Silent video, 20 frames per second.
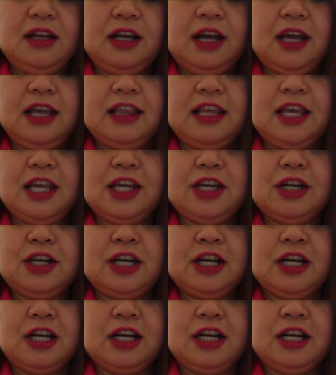I think
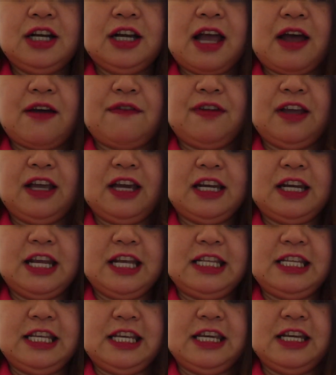you're having an
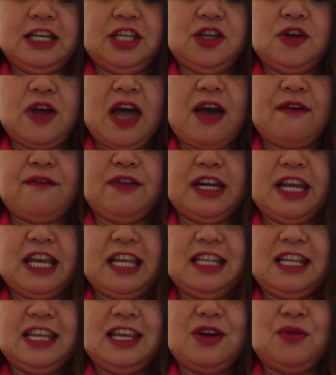idea. You have an
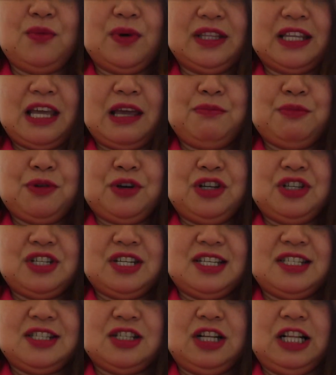idea what I
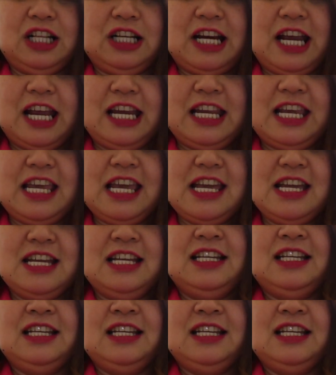purchased already.